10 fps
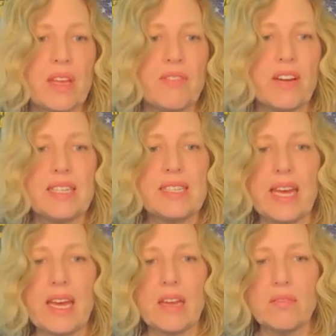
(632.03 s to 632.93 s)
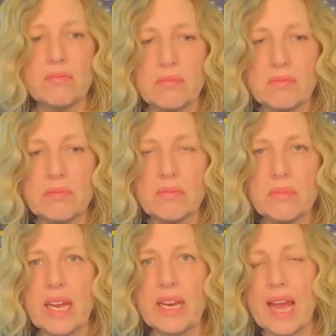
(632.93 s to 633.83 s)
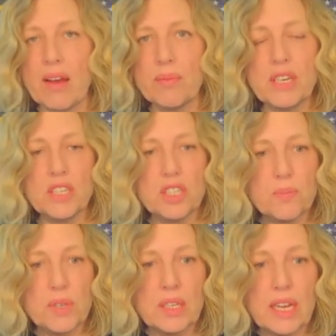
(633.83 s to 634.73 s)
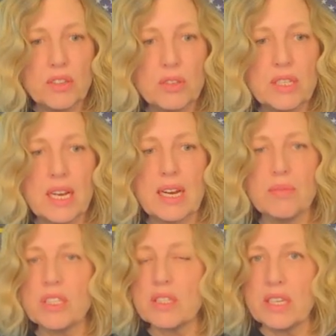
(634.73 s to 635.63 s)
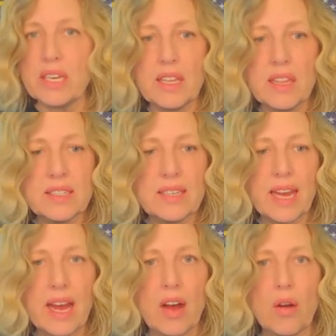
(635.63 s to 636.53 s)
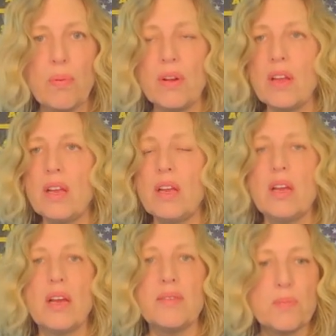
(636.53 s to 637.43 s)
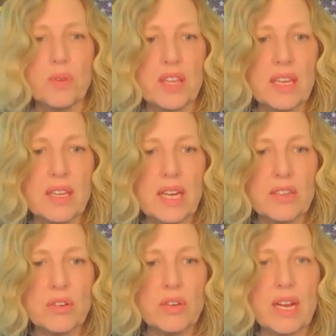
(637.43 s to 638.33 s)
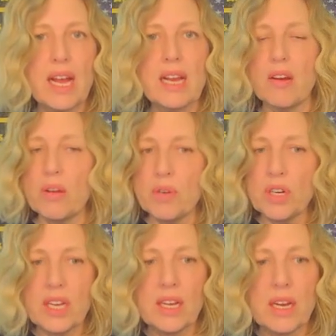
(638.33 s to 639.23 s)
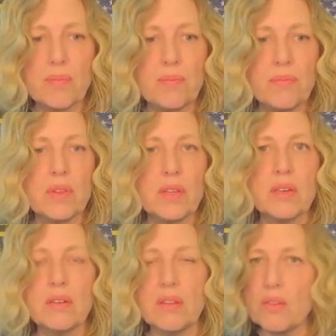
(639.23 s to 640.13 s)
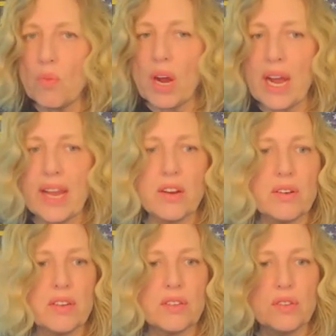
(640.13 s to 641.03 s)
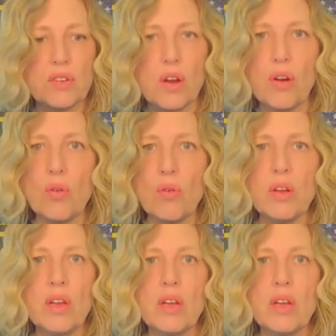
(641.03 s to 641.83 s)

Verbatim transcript: if I say, Okay, now I'm going to just put electrodes on. I'm just cleaning the scalp, just putting the electrode on. Now I'm hooking up the the wire. There's no